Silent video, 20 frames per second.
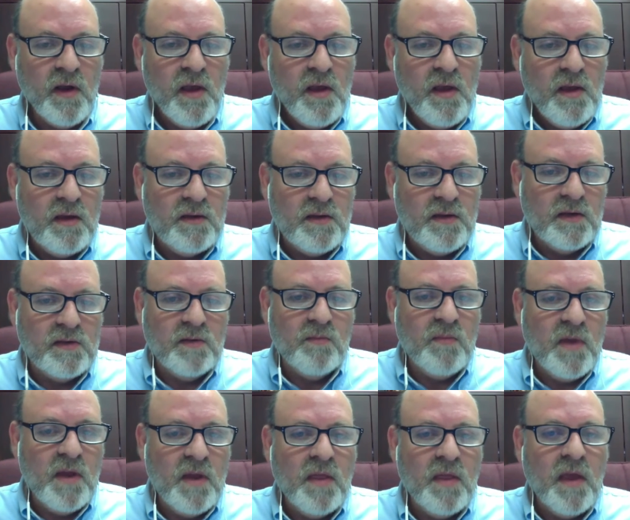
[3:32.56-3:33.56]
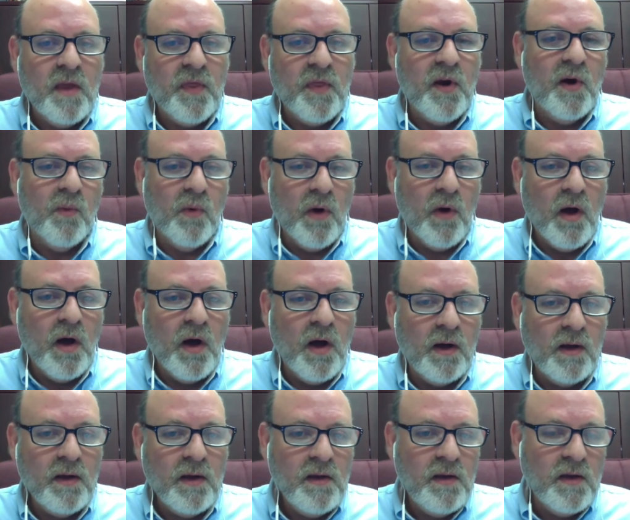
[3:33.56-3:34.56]
it doesn't mean that they're
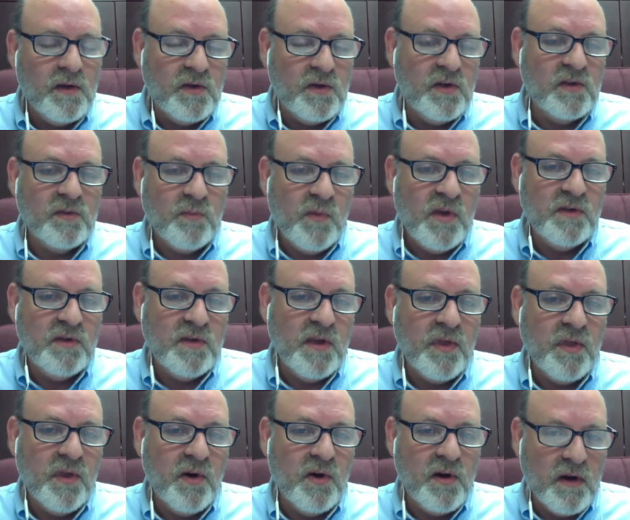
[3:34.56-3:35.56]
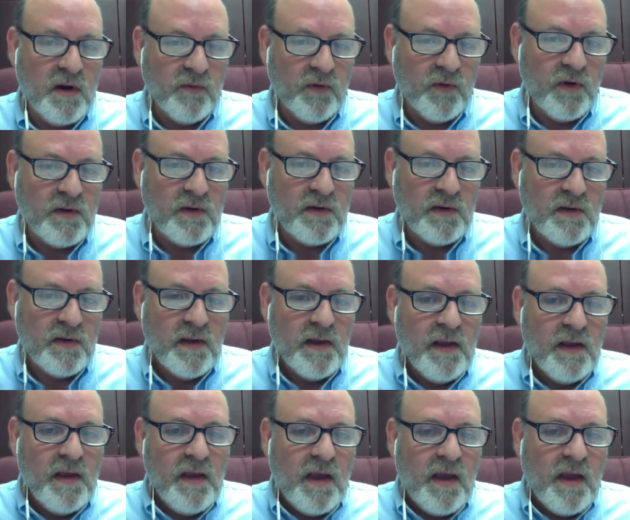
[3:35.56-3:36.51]
wrong. It just means that they're different. And